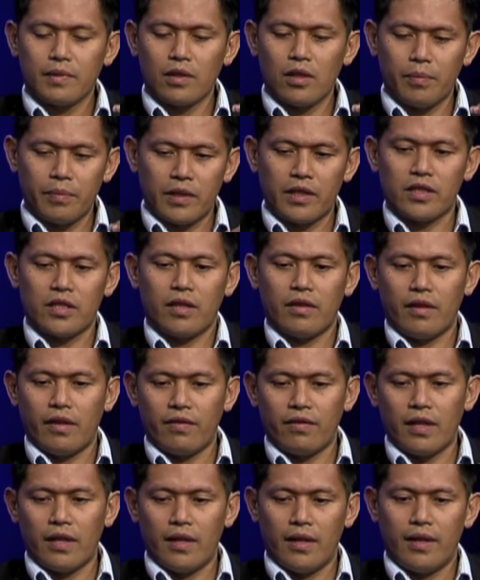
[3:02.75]
competition I
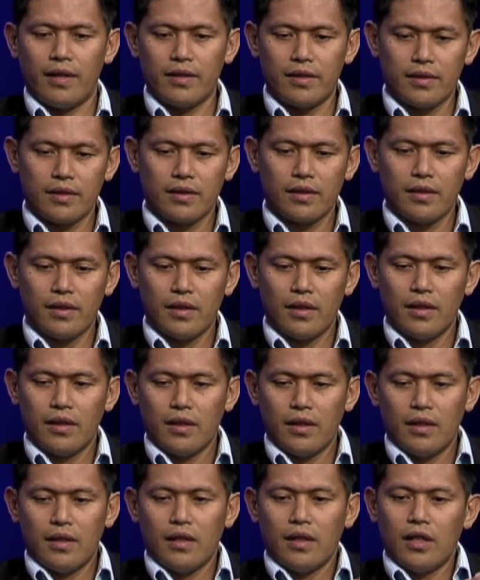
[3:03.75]
ever had.
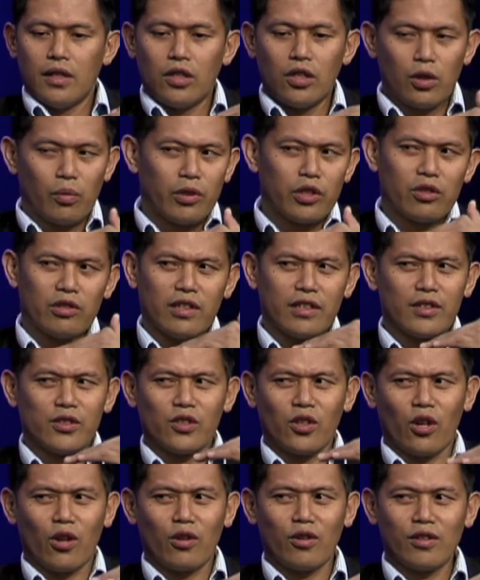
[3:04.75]
When you're in the
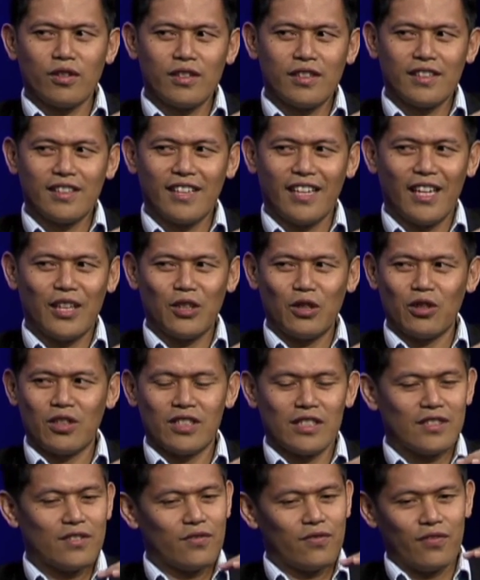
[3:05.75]
zone and you
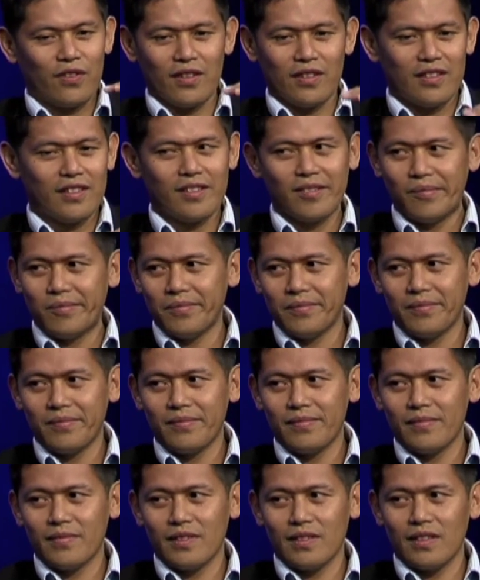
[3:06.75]
just feel it.
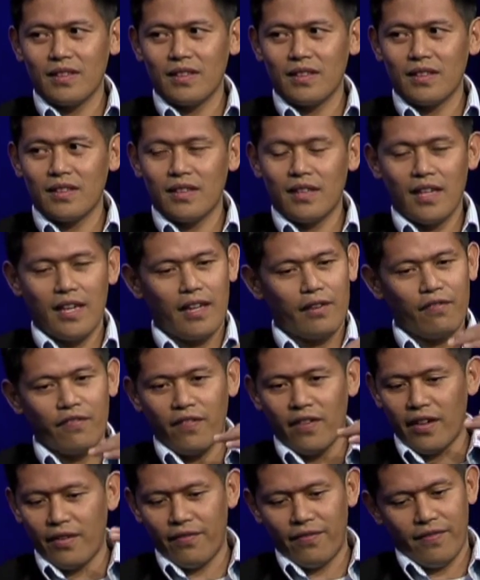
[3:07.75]
I had
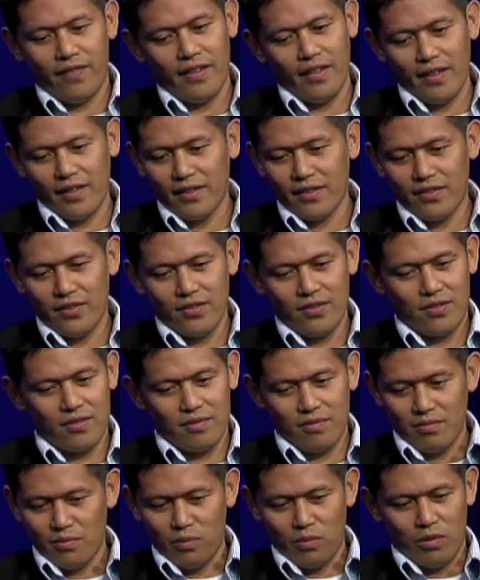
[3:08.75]
5
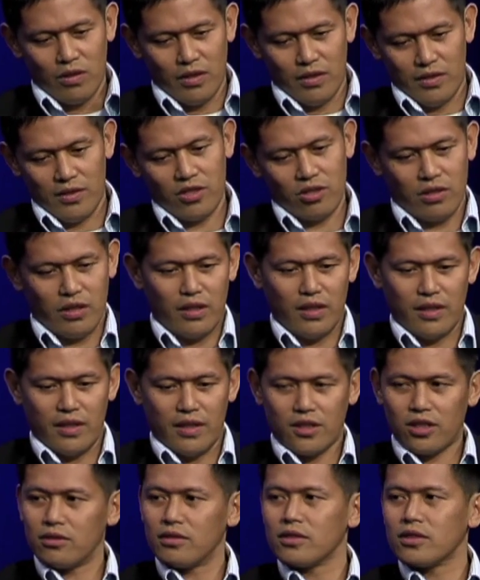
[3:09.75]
fights, won the Australian
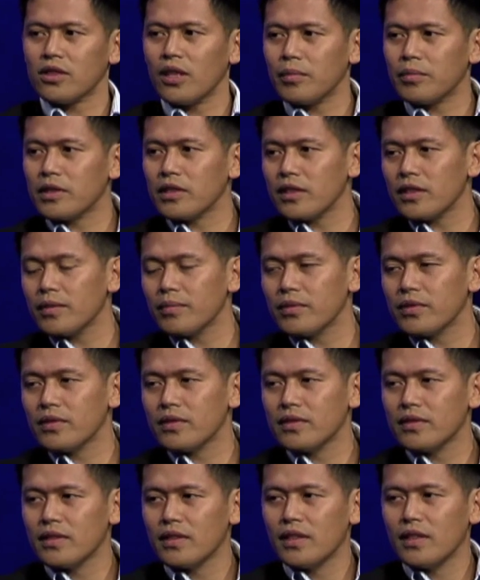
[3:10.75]
National
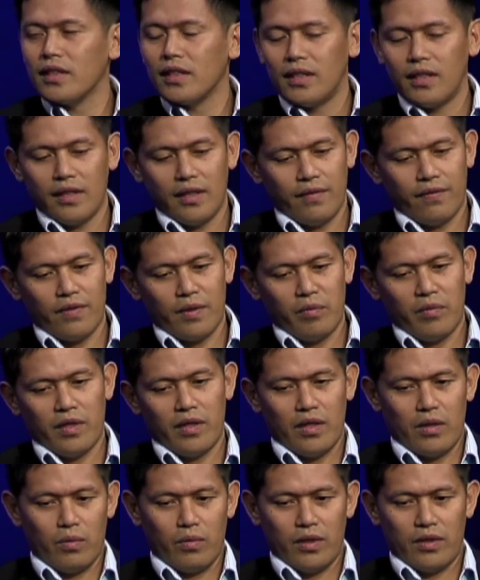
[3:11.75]
Championships. And then from
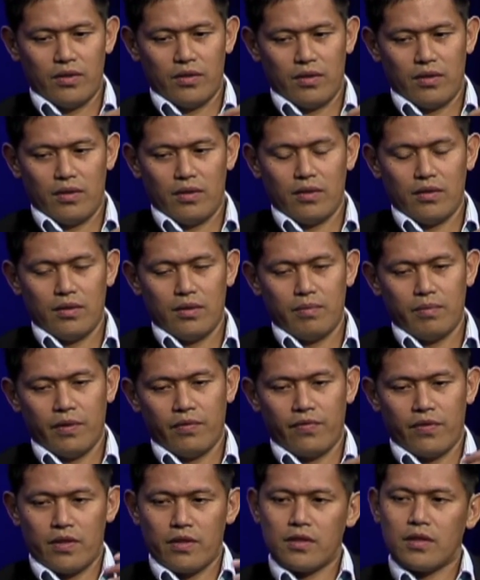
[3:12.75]
there, I went to my
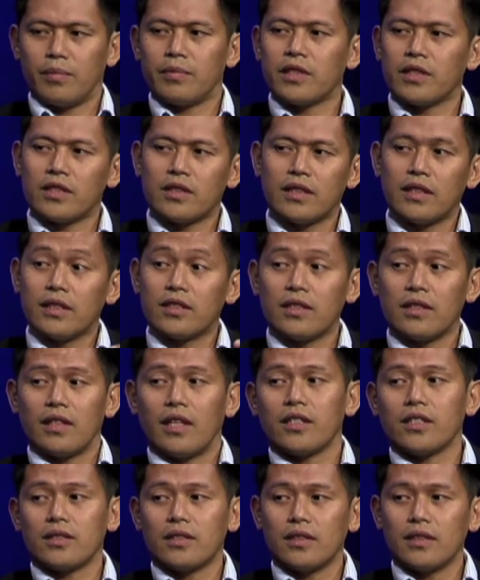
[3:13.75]
first competition
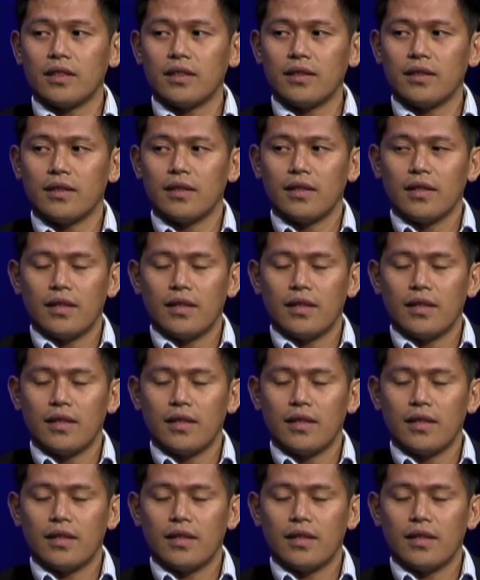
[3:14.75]
internationally.